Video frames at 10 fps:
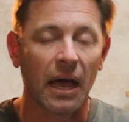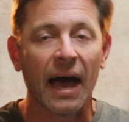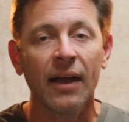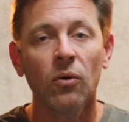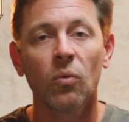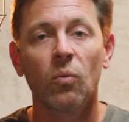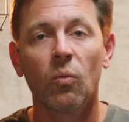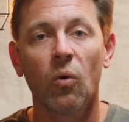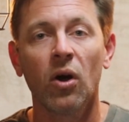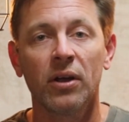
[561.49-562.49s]
I don't
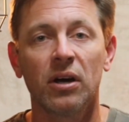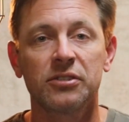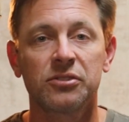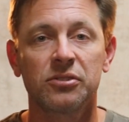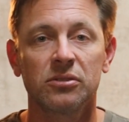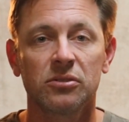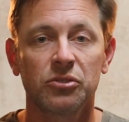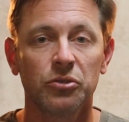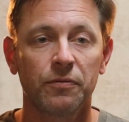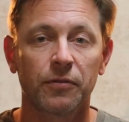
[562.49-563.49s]
want us
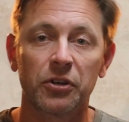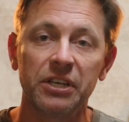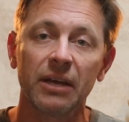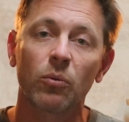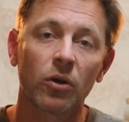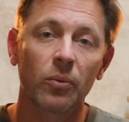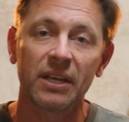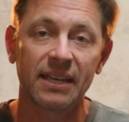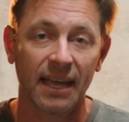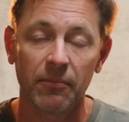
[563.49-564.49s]
to forget where
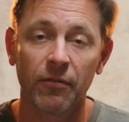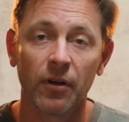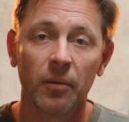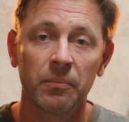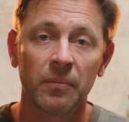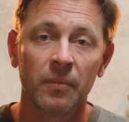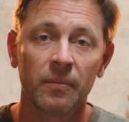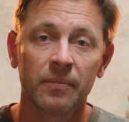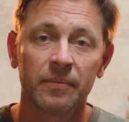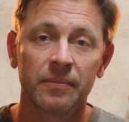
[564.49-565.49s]
we came from,
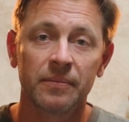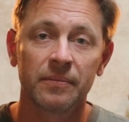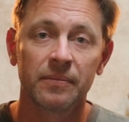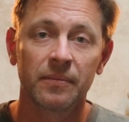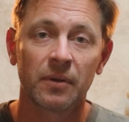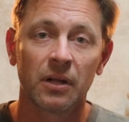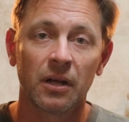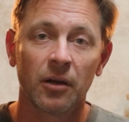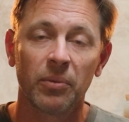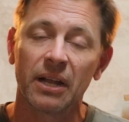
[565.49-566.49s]

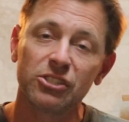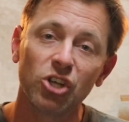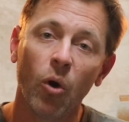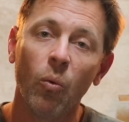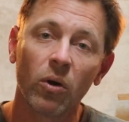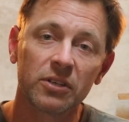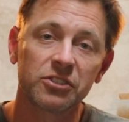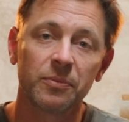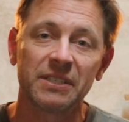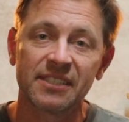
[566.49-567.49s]
but I don't want
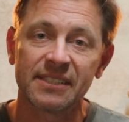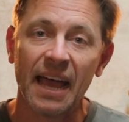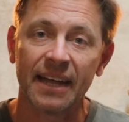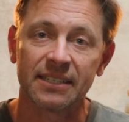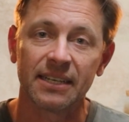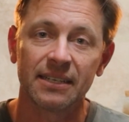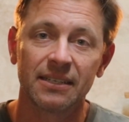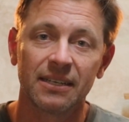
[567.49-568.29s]
us to be stagnant.